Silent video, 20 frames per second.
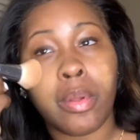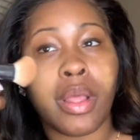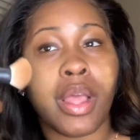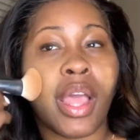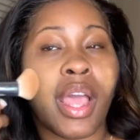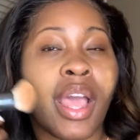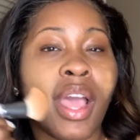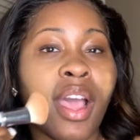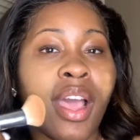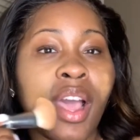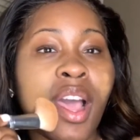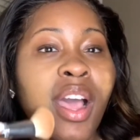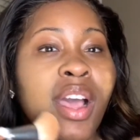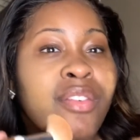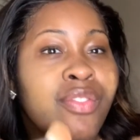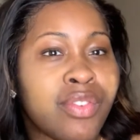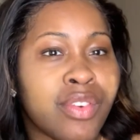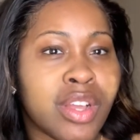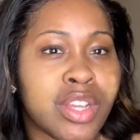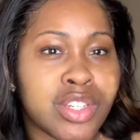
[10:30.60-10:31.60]

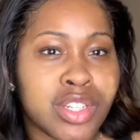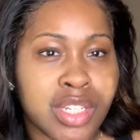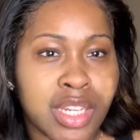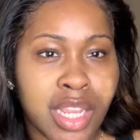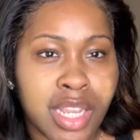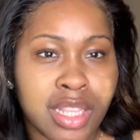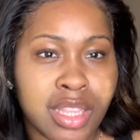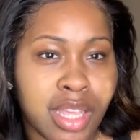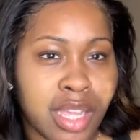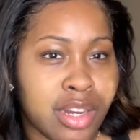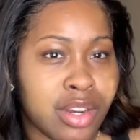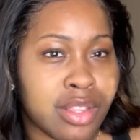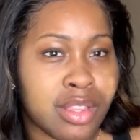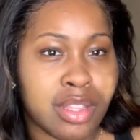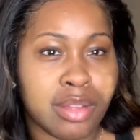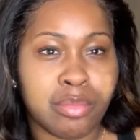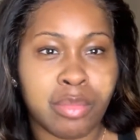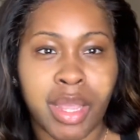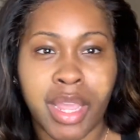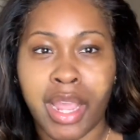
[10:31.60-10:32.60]
half a shade lighter
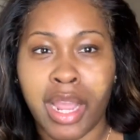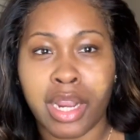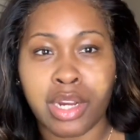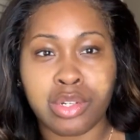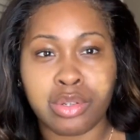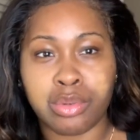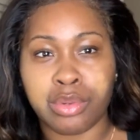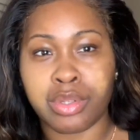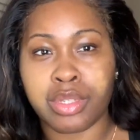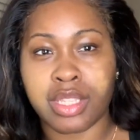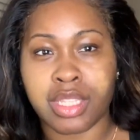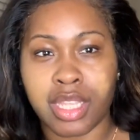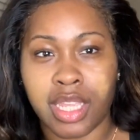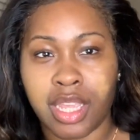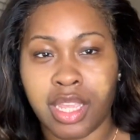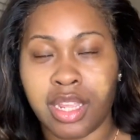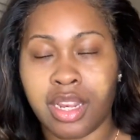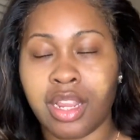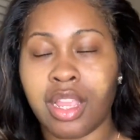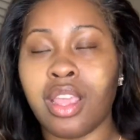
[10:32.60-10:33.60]
than my actual
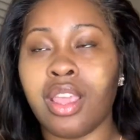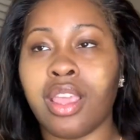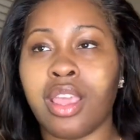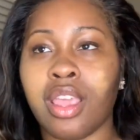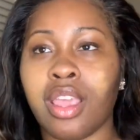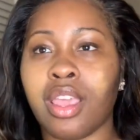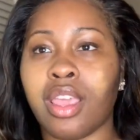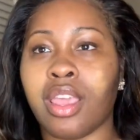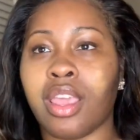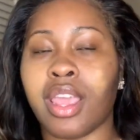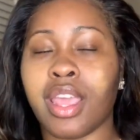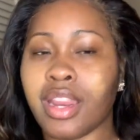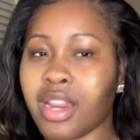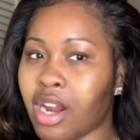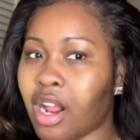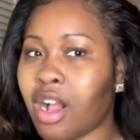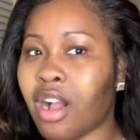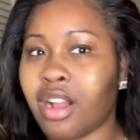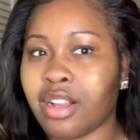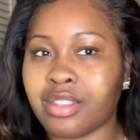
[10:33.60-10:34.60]
skin, and it
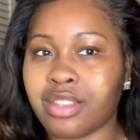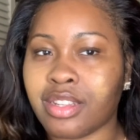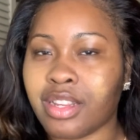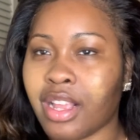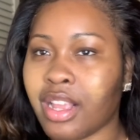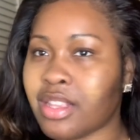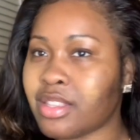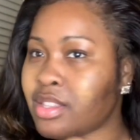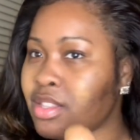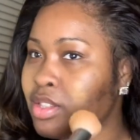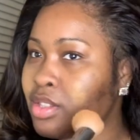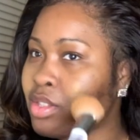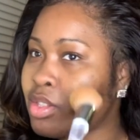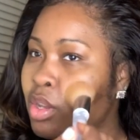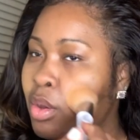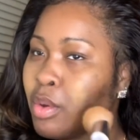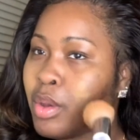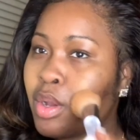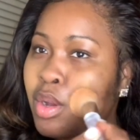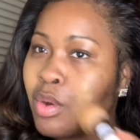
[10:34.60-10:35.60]
oxidizes,
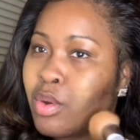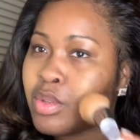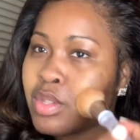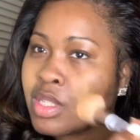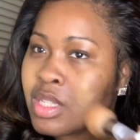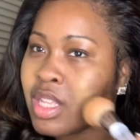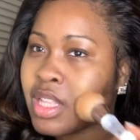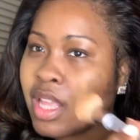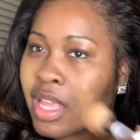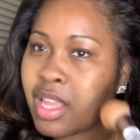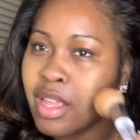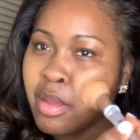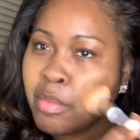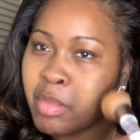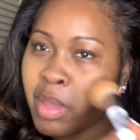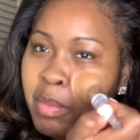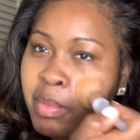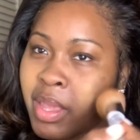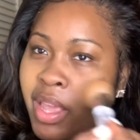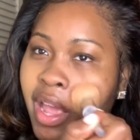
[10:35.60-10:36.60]
so it goes to like
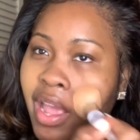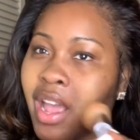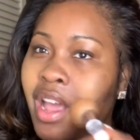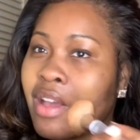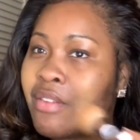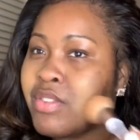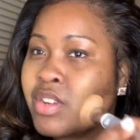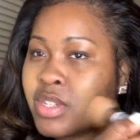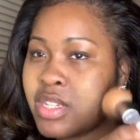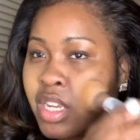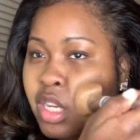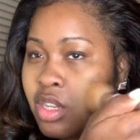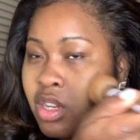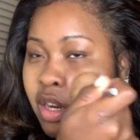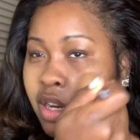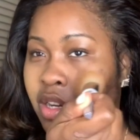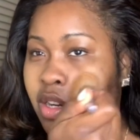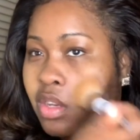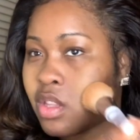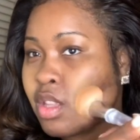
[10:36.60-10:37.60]
maybe half a shade
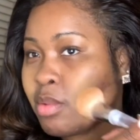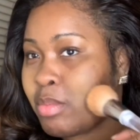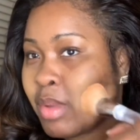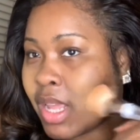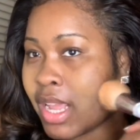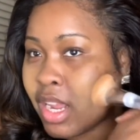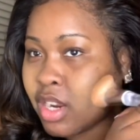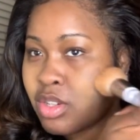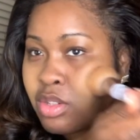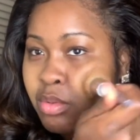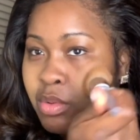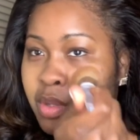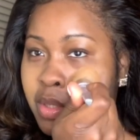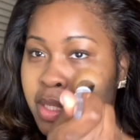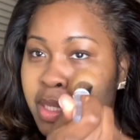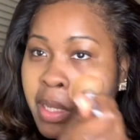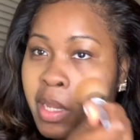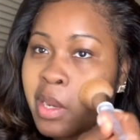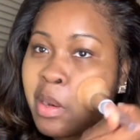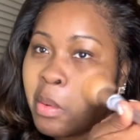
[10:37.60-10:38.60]
darker than my actual
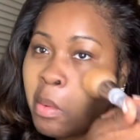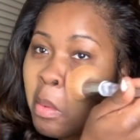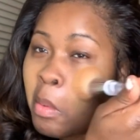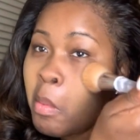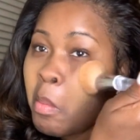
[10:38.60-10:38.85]
skin.